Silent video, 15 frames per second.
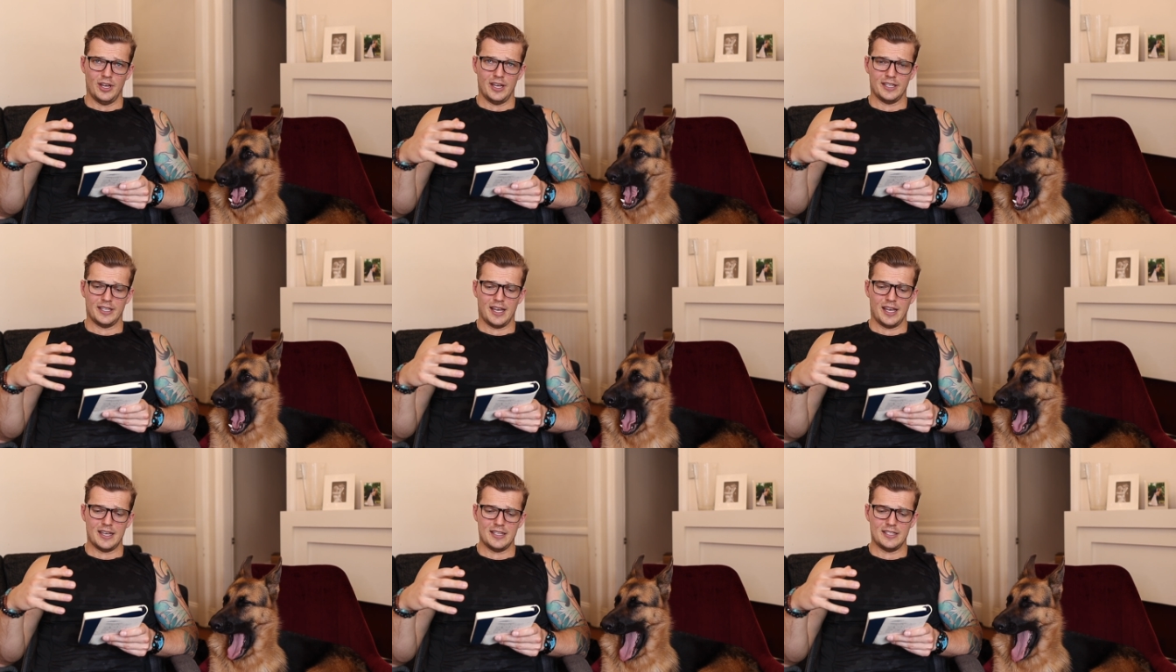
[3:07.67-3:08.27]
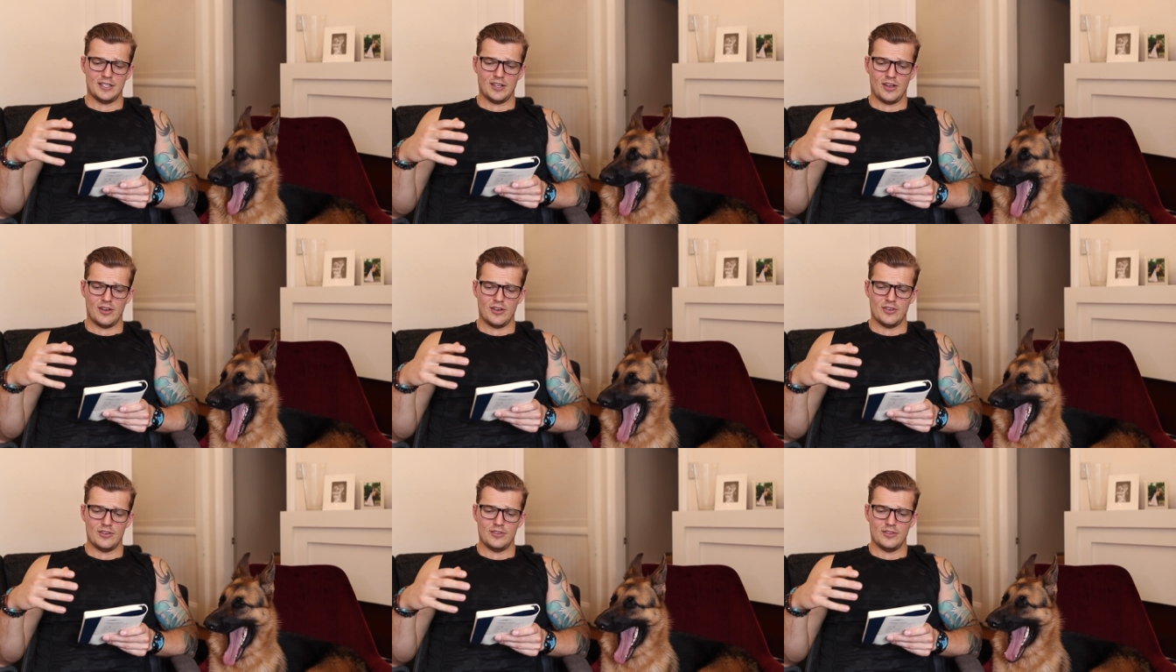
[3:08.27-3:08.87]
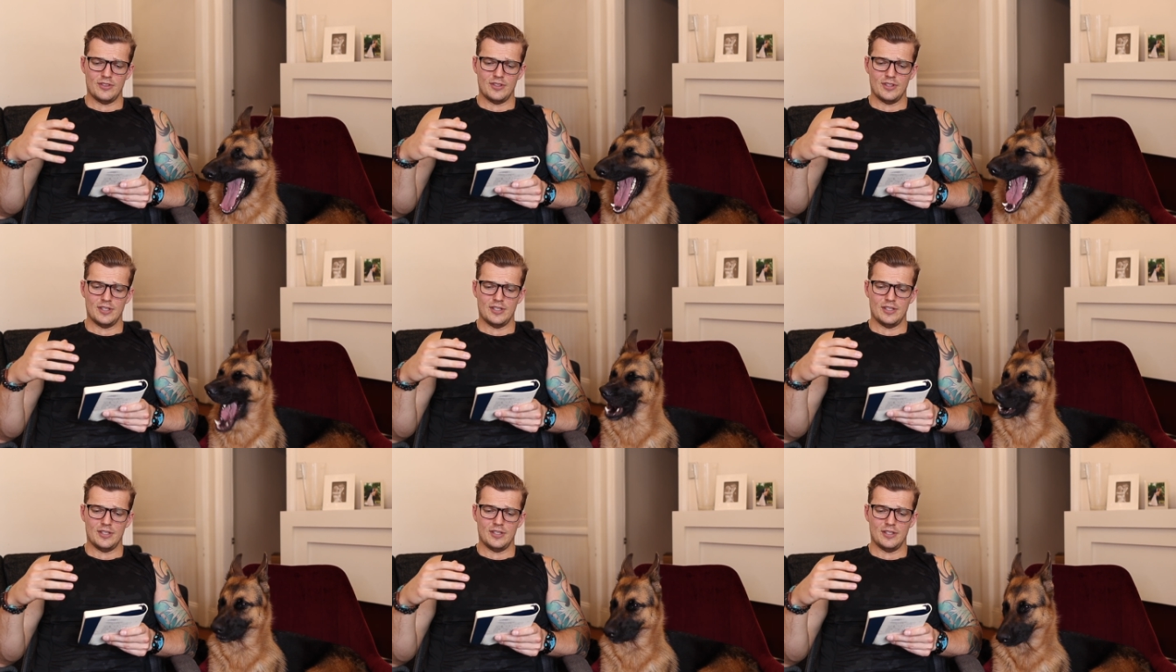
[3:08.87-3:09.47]
Okay, so
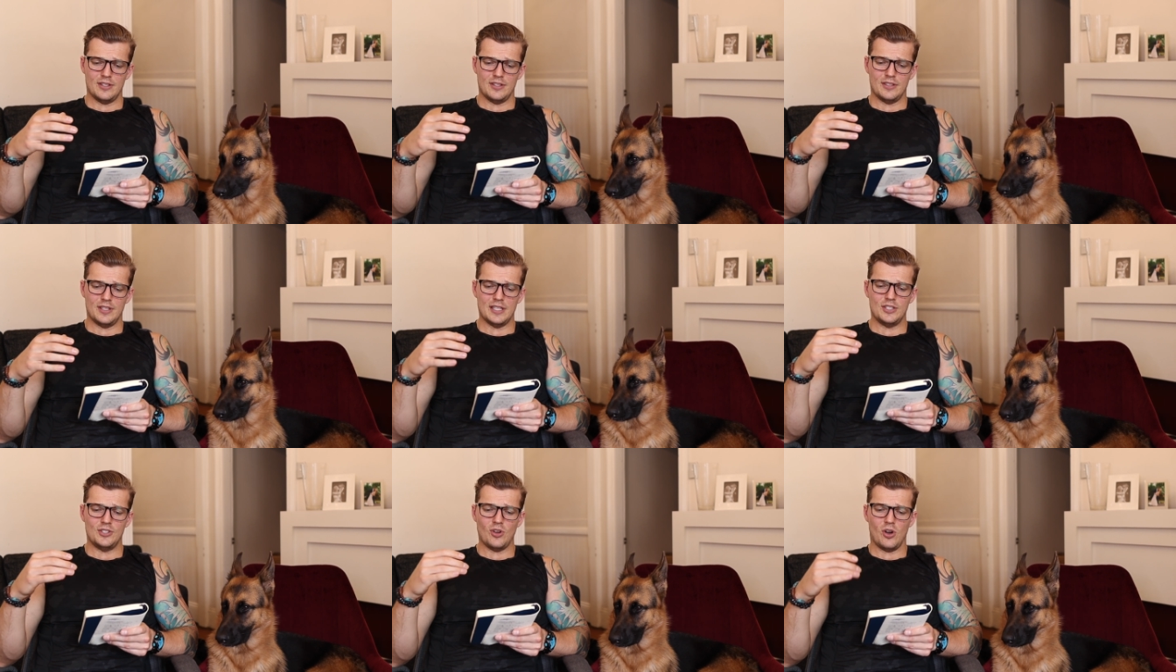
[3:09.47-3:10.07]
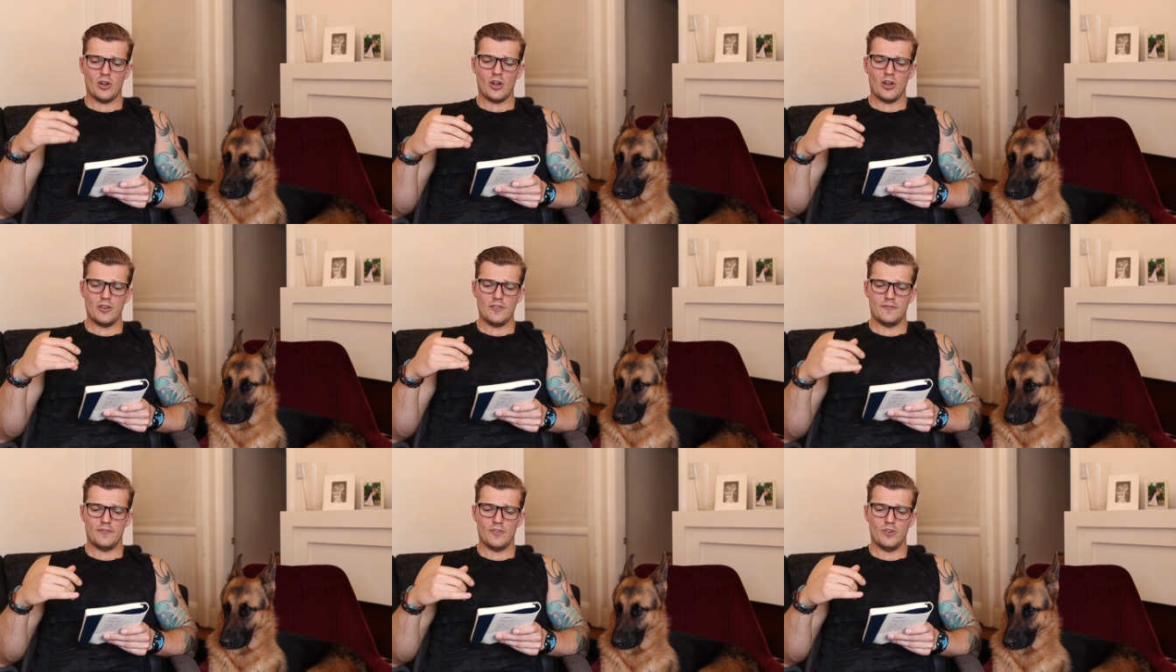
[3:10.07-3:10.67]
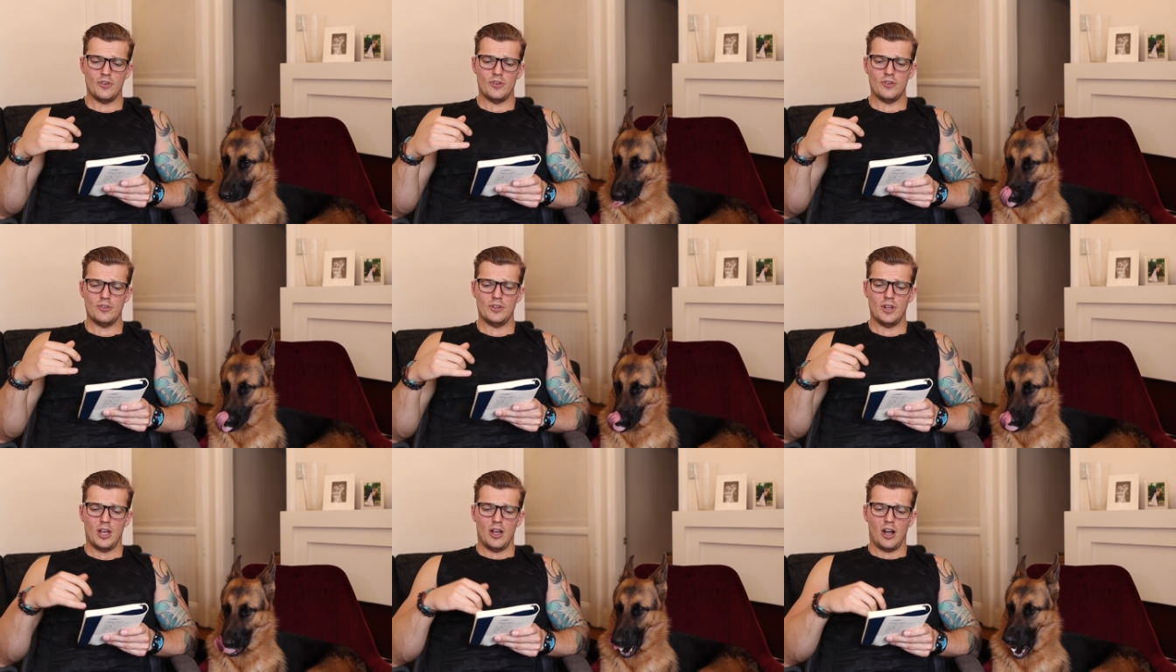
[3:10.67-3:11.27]
the doggo
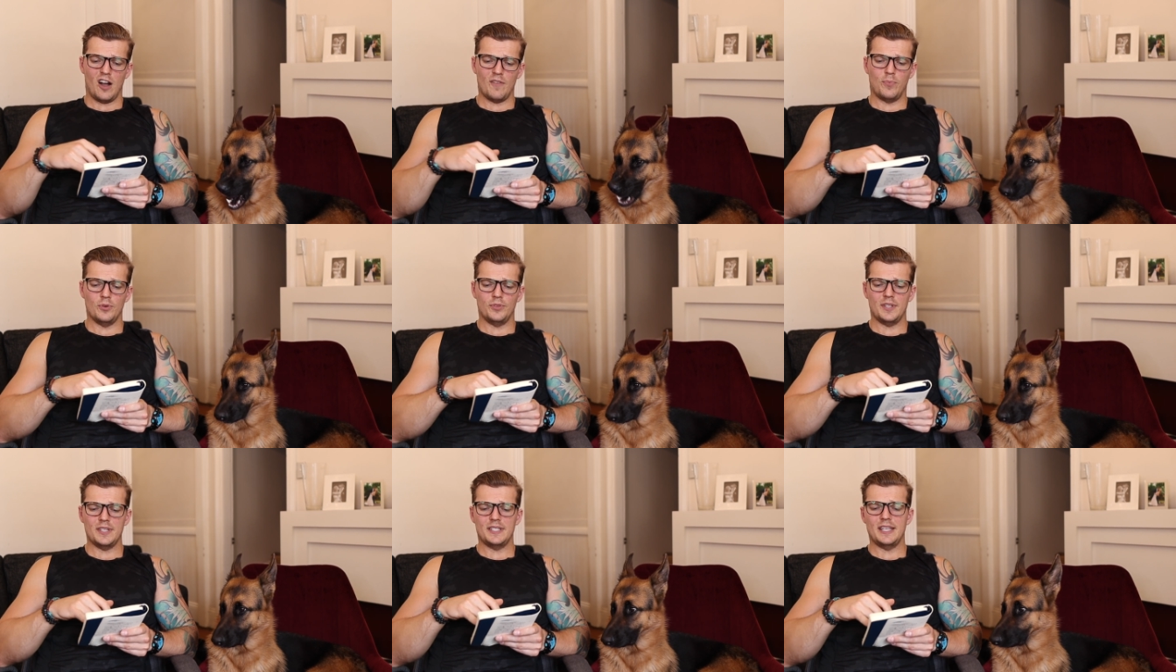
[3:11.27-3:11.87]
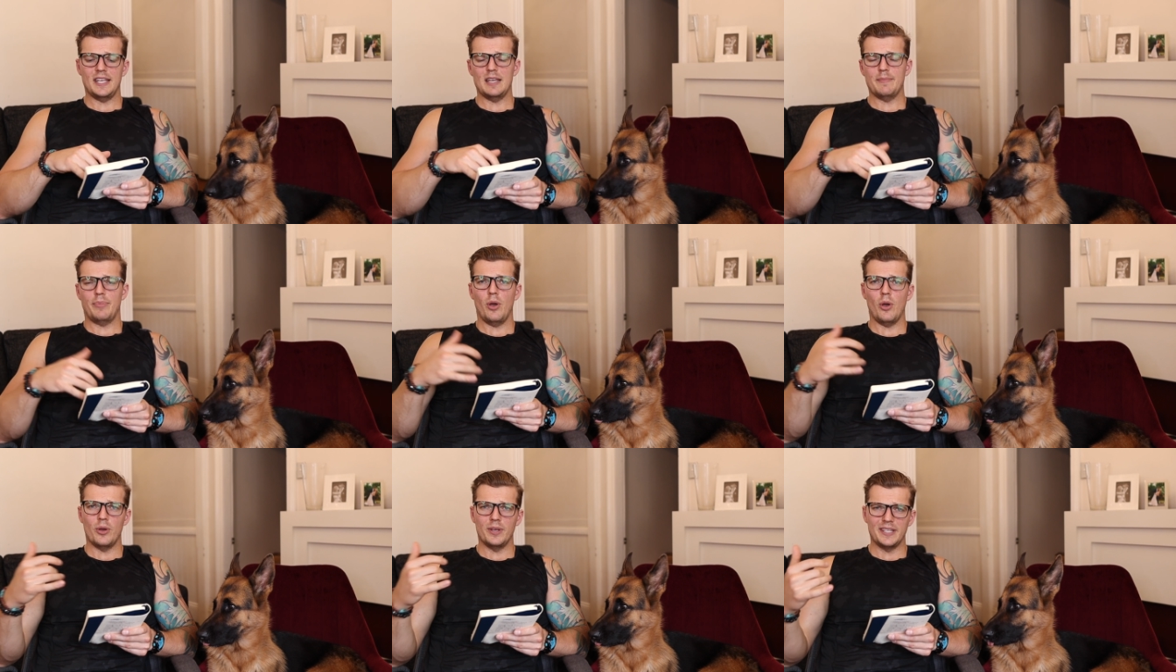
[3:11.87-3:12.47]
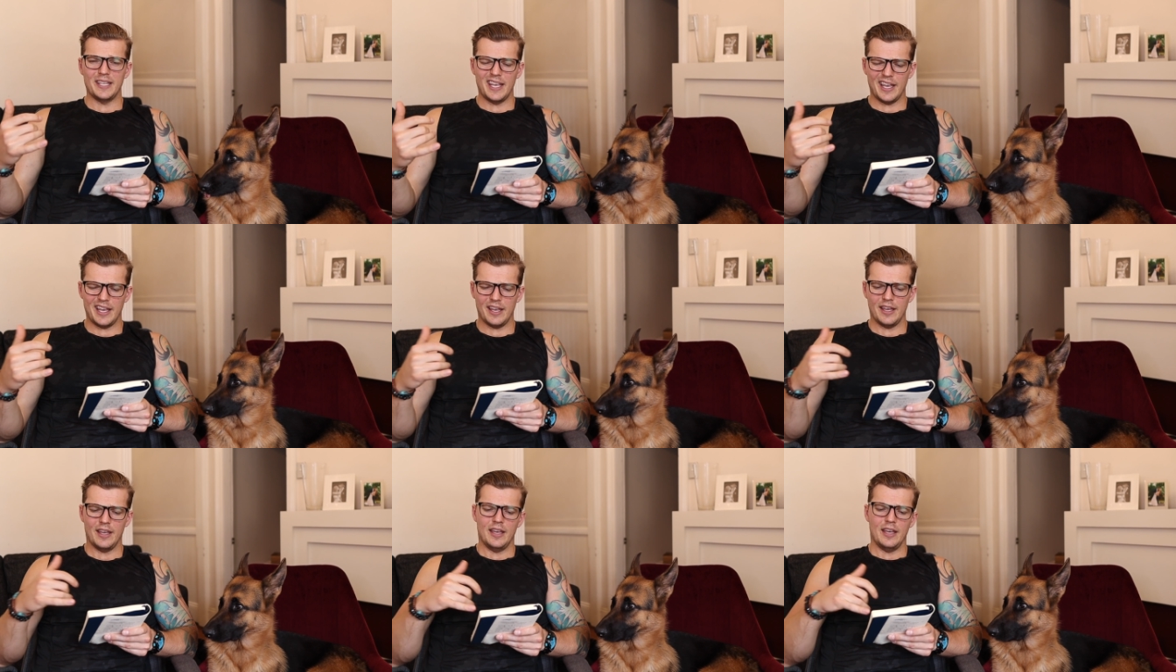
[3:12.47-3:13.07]
food, I'll put this here per
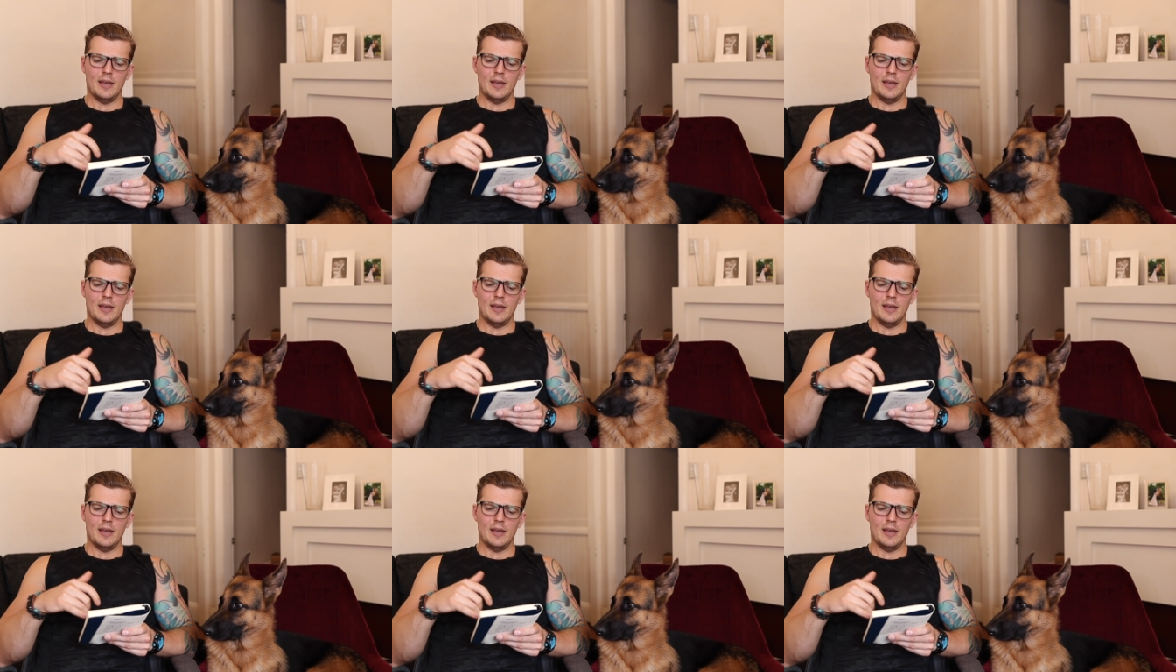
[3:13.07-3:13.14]
year,